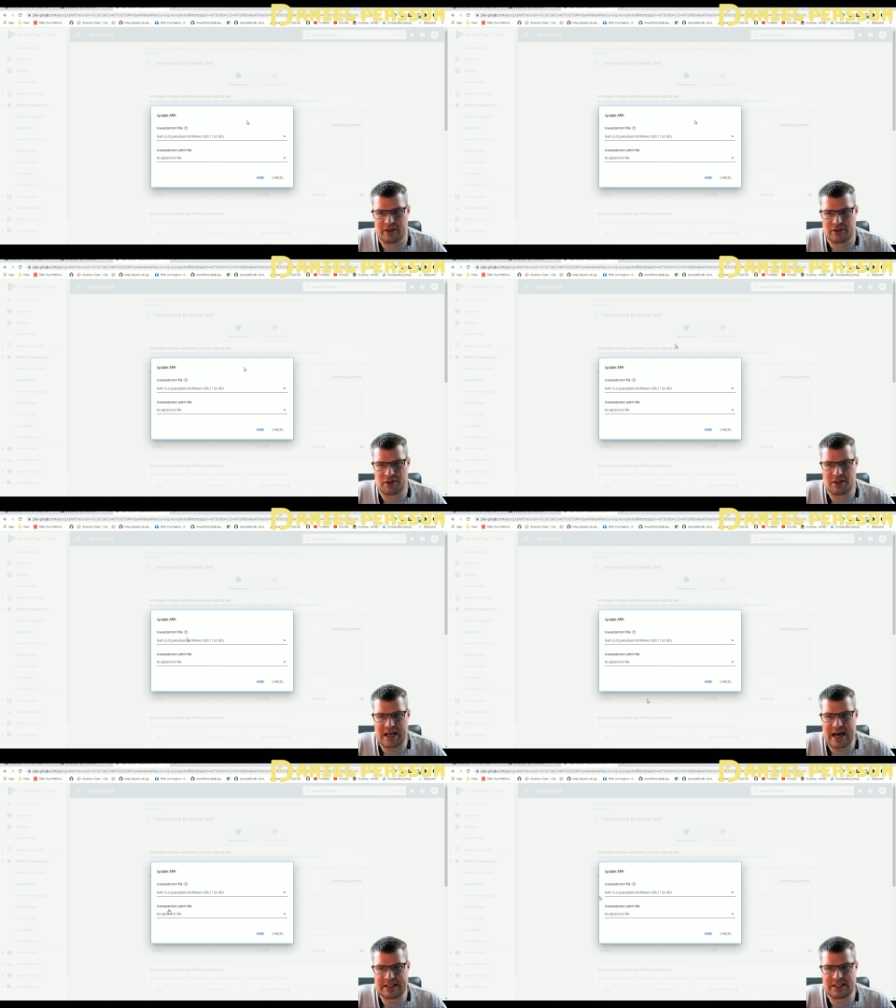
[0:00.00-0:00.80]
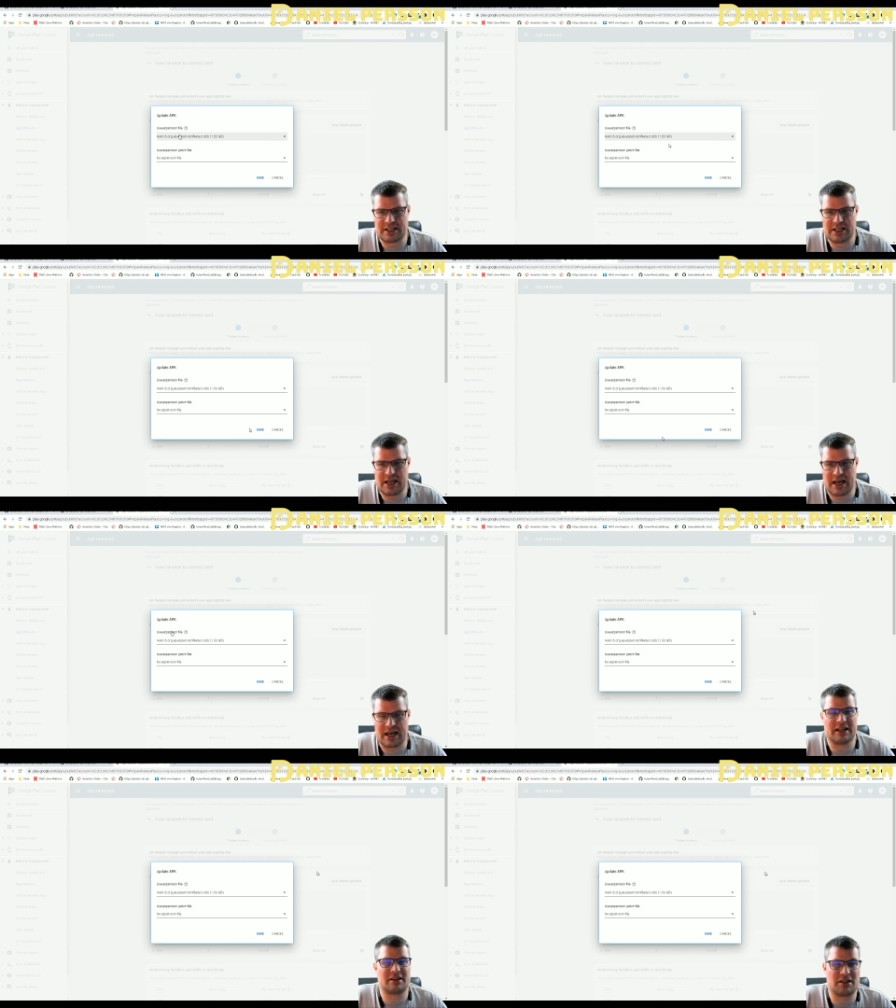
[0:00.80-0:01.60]
So that's the
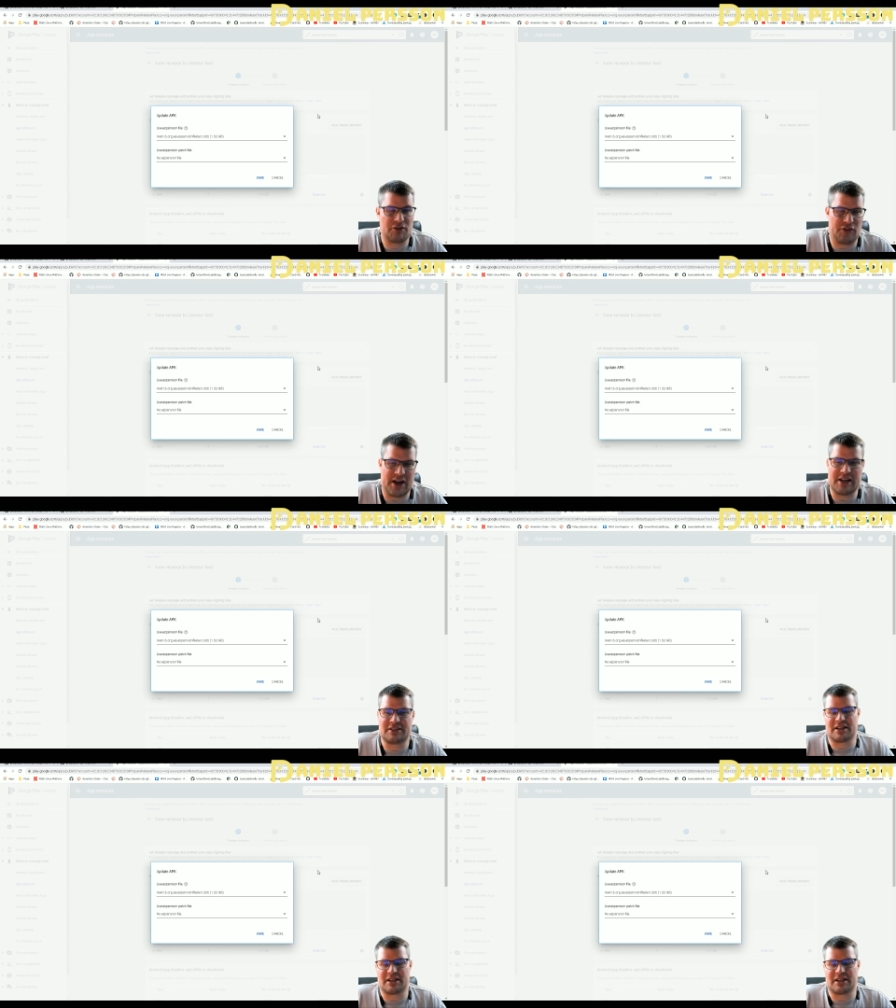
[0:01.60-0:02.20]
interface